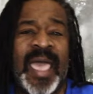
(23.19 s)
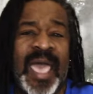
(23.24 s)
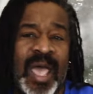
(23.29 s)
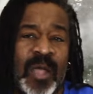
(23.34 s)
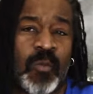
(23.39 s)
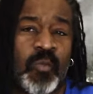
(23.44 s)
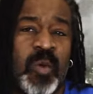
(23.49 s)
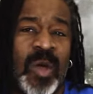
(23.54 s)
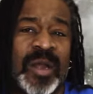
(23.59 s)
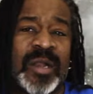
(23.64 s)

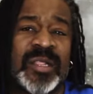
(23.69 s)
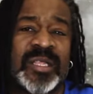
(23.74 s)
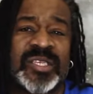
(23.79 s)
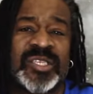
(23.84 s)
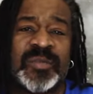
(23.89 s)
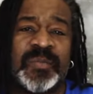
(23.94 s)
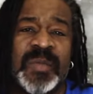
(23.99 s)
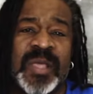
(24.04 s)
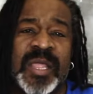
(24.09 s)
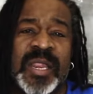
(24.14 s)
At
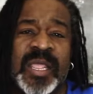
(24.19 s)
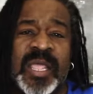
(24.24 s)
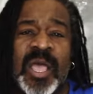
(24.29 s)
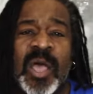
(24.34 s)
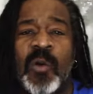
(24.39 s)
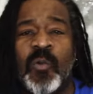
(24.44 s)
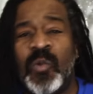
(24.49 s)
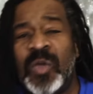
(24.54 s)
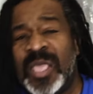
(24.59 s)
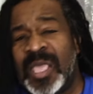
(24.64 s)
Rudderless
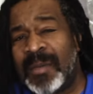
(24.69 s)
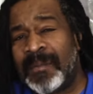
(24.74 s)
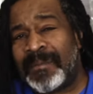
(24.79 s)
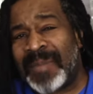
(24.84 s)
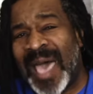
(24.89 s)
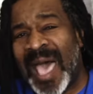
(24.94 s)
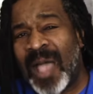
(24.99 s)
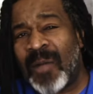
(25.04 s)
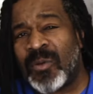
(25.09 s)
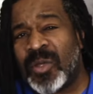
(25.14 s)
Media, we
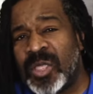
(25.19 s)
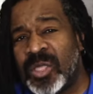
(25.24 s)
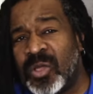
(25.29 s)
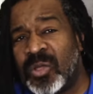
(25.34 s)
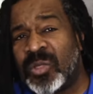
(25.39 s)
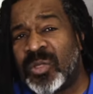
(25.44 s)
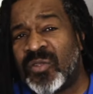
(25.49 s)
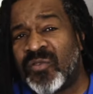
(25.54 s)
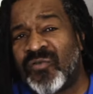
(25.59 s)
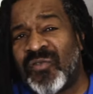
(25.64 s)
empower
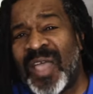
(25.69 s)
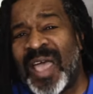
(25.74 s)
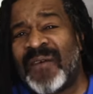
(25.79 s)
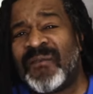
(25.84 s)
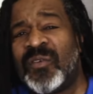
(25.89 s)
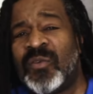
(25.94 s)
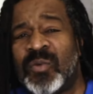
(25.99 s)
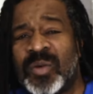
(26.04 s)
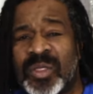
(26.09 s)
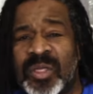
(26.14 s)
you to
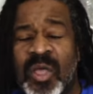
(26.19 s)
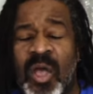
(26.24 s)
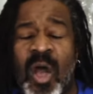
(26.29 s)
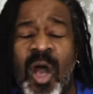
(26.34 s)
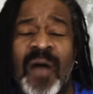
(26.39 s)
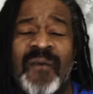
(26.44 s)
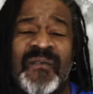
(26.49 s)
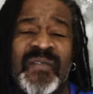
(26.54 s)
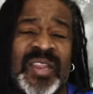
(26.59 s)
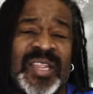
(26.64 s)
travel with
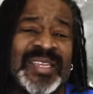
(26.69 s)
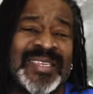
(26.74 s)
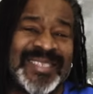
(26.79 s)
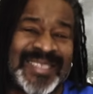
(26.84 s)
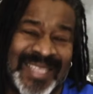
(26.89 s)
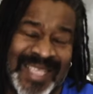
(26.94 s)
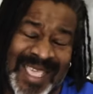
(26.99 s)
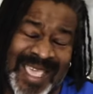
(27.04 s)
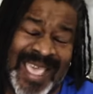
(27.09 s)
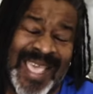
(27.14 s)

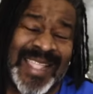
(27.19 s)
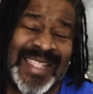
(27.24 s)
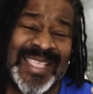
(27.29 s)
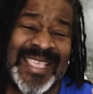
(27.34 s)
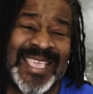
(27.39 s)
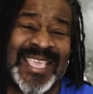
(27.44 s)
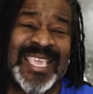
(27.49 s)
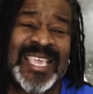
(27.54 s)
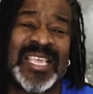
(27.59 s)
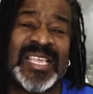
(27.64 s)
confidence
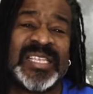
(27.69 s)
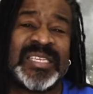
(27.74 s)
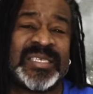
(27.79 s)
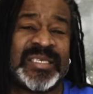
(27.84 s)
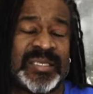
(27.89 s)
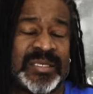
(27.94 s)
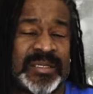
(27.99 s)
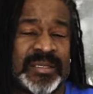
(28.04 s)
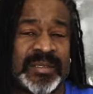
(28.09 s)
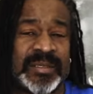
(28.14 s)
and ease.